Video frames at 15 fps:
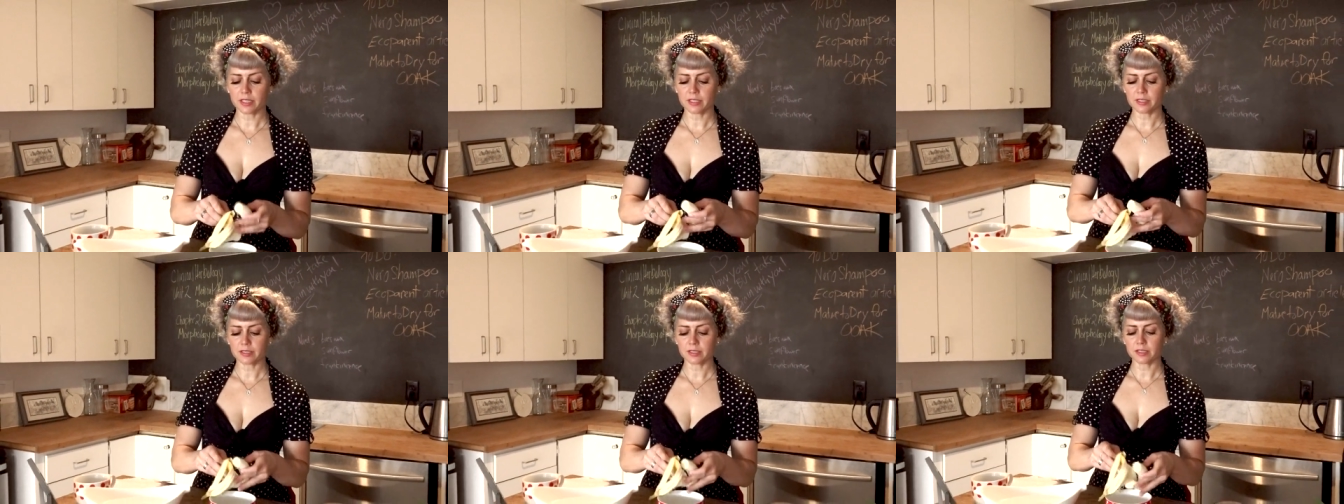
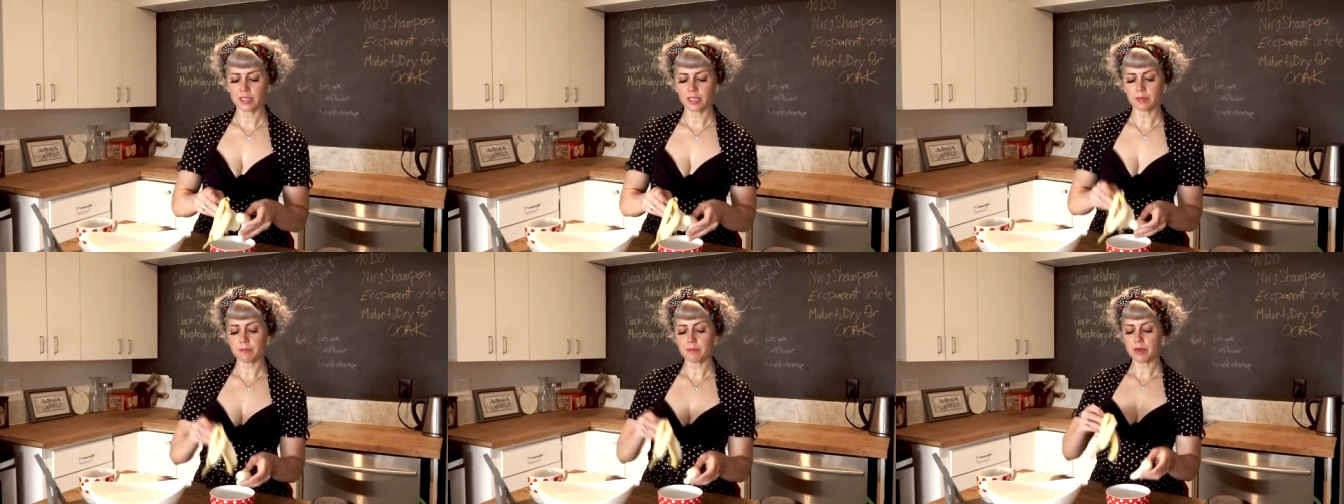It is
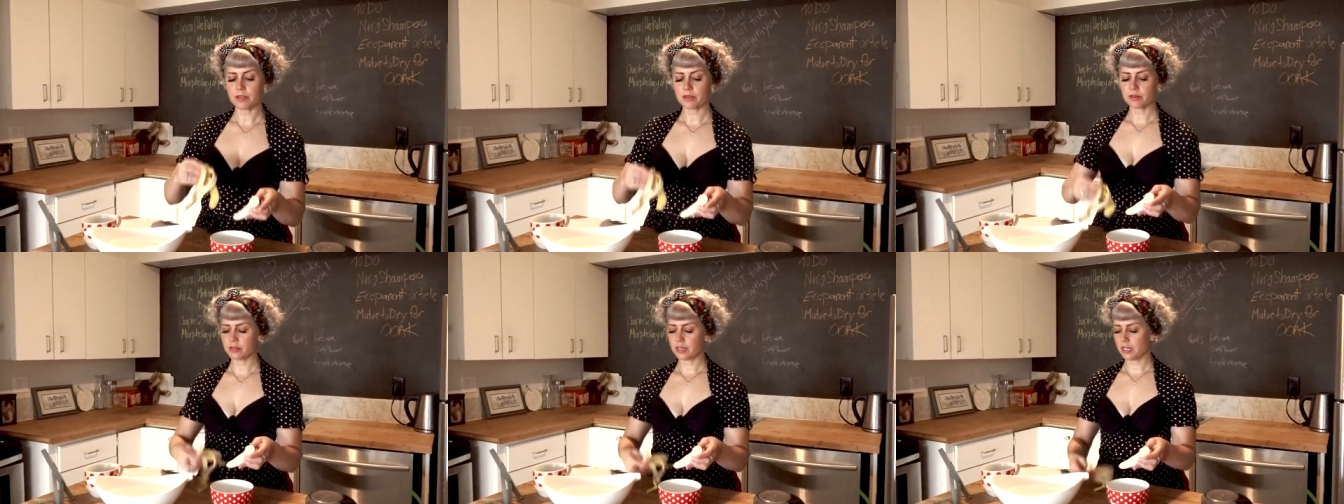like
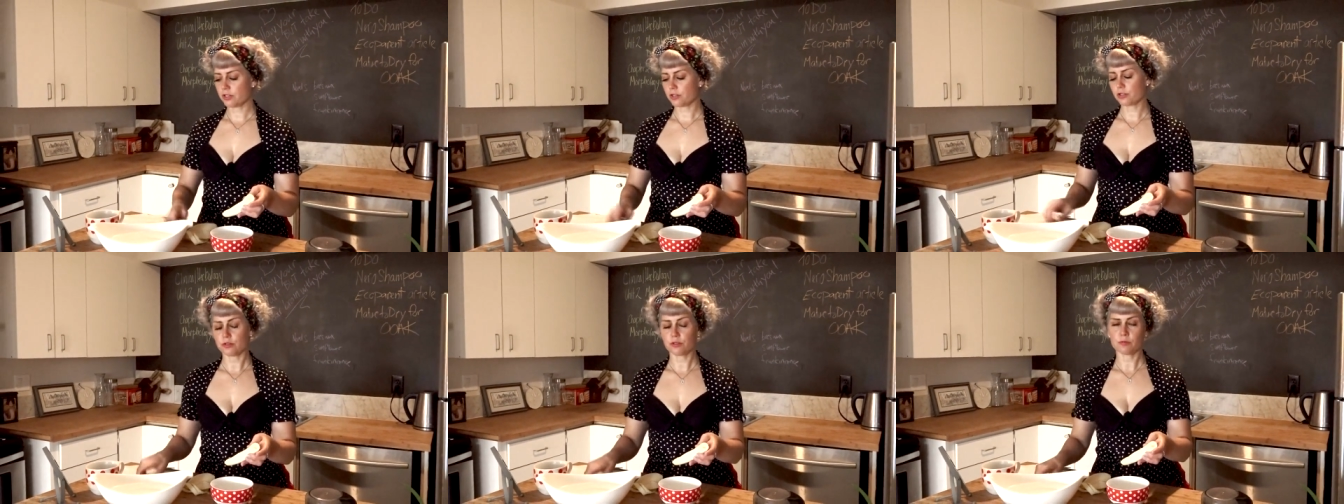Mother
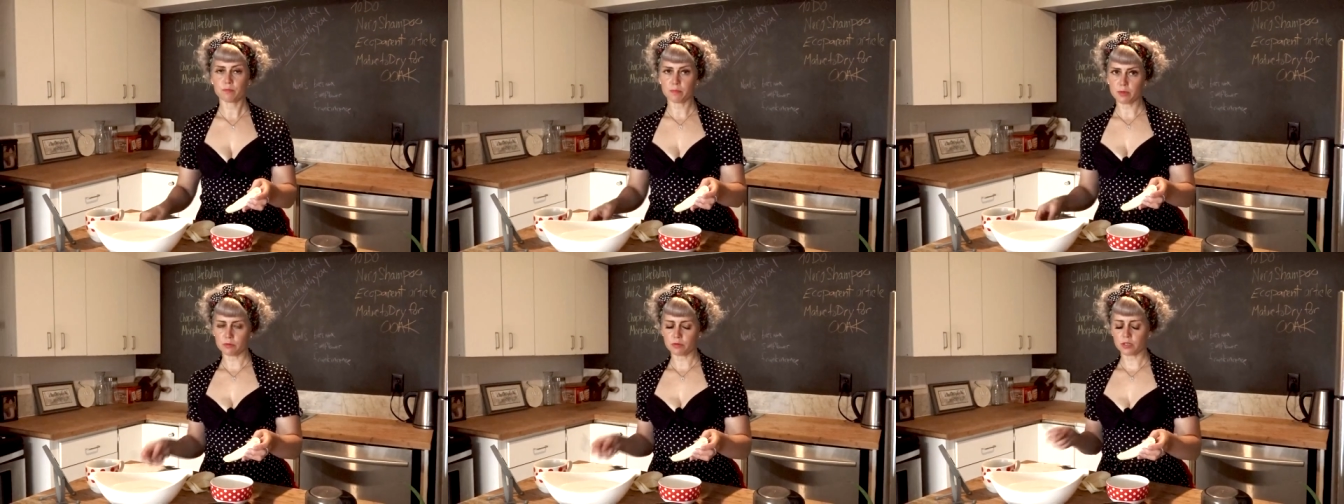Nature's
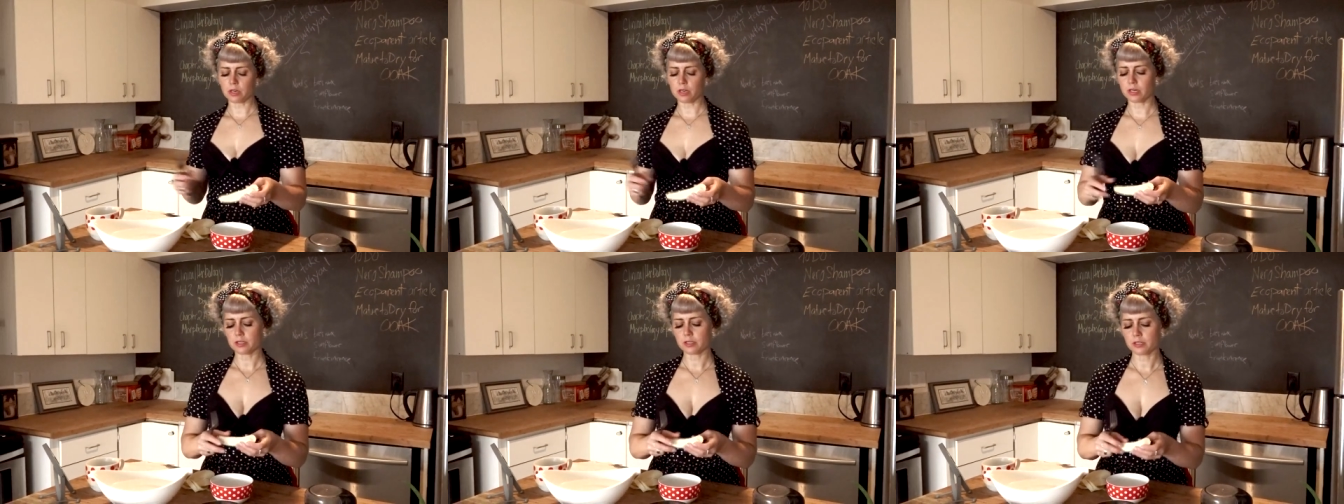
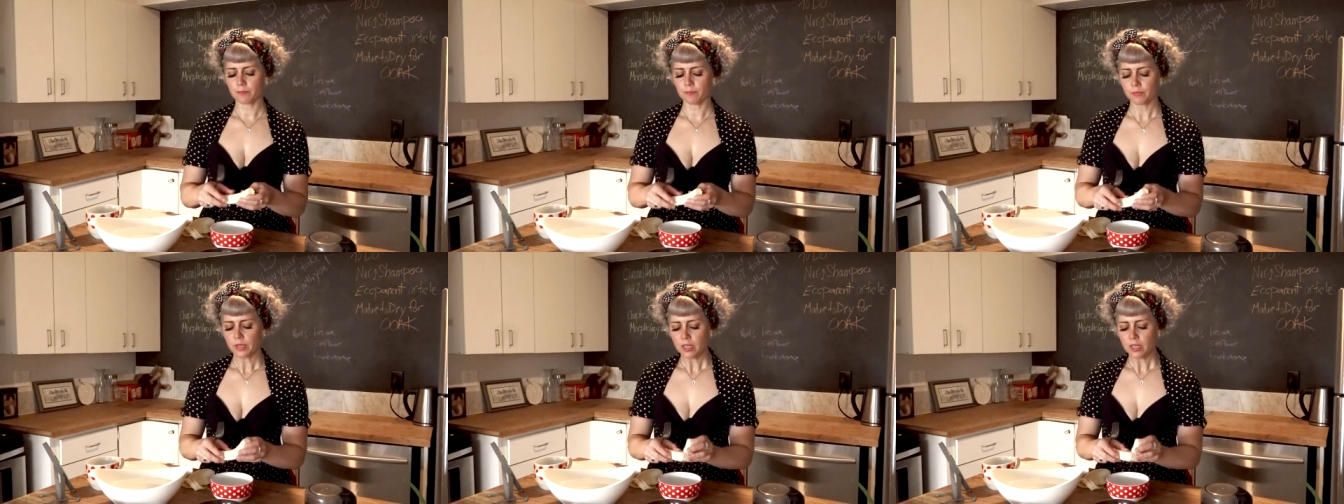Botox.